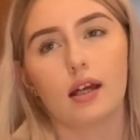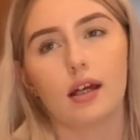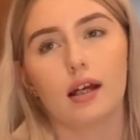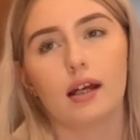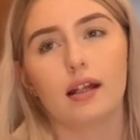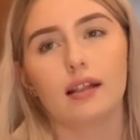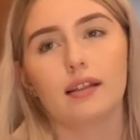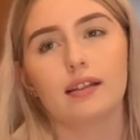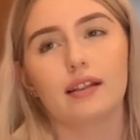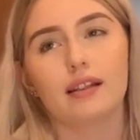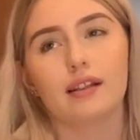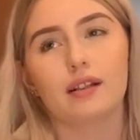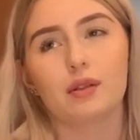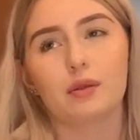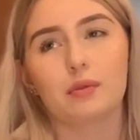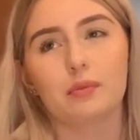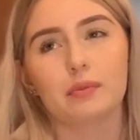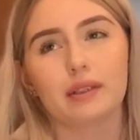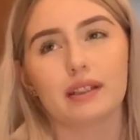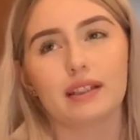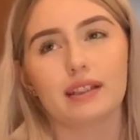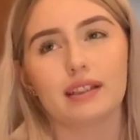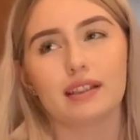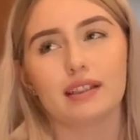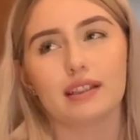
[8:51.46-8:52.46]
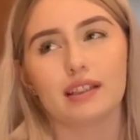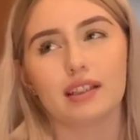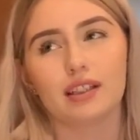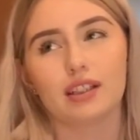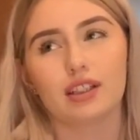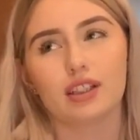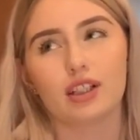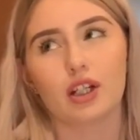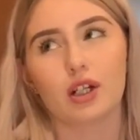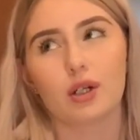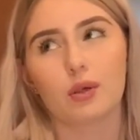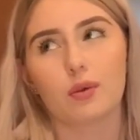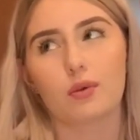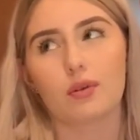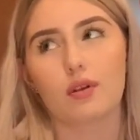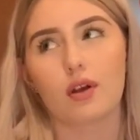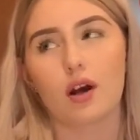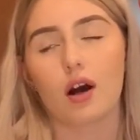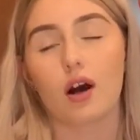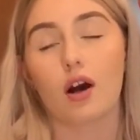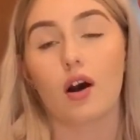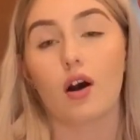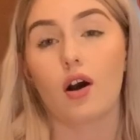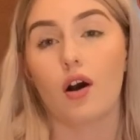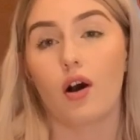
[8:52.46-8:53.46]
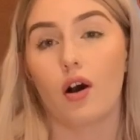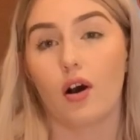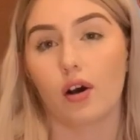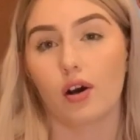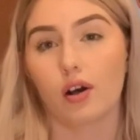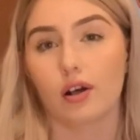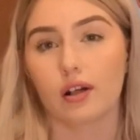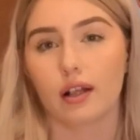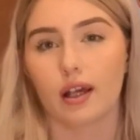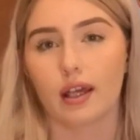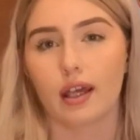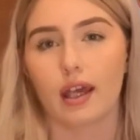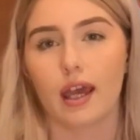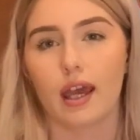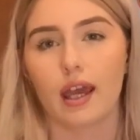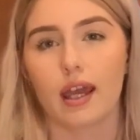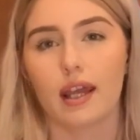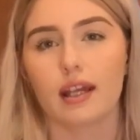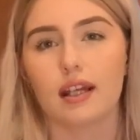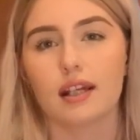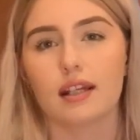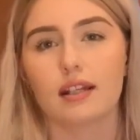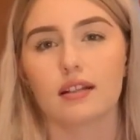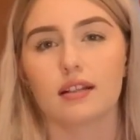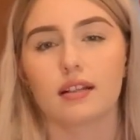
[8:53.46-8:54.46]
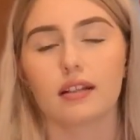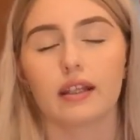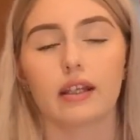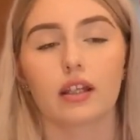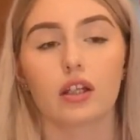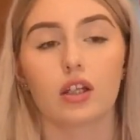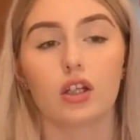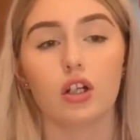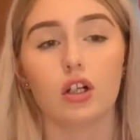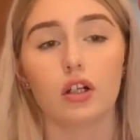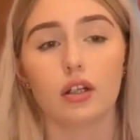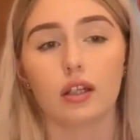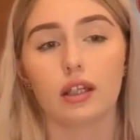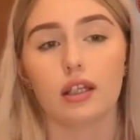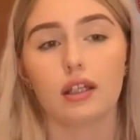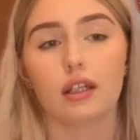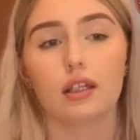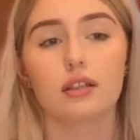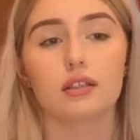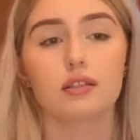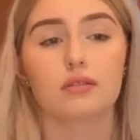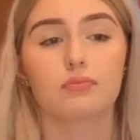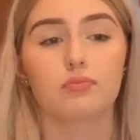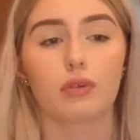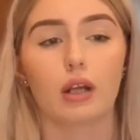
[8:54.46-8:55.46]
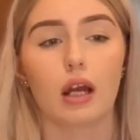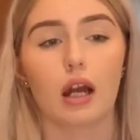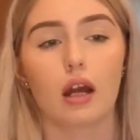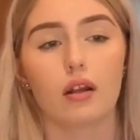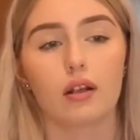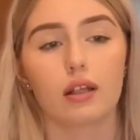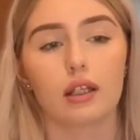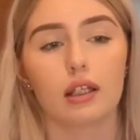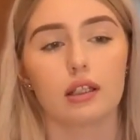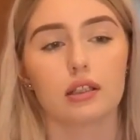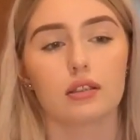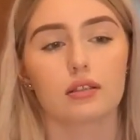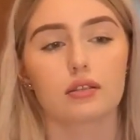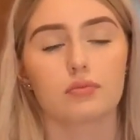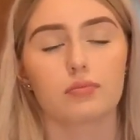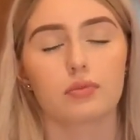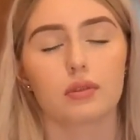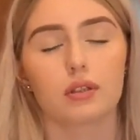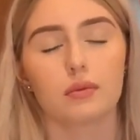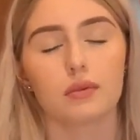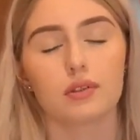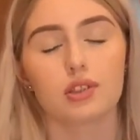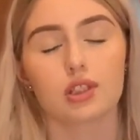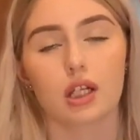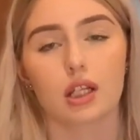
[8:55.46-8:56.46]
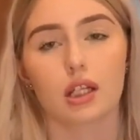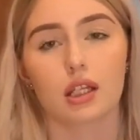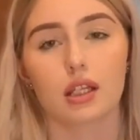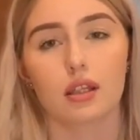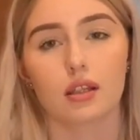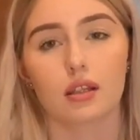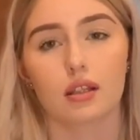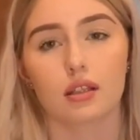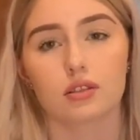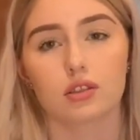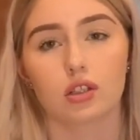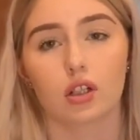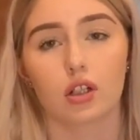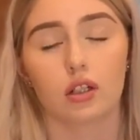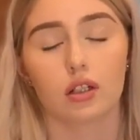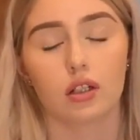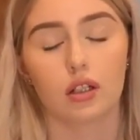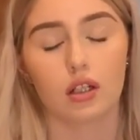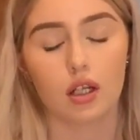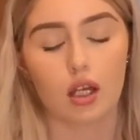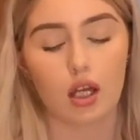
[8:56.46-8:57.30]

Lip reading: a little bit, you know, not hard. I hate like cookies, brownies, pretty much anything that's hard.